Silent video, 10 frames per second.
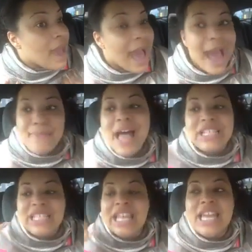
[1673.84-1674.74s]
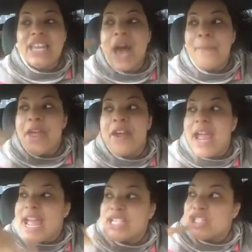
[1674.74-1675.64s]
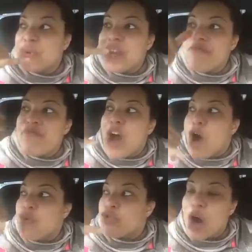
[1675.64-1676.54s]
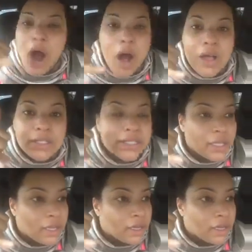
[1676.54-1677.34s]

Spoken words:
I'm not sitting up here answering phone calls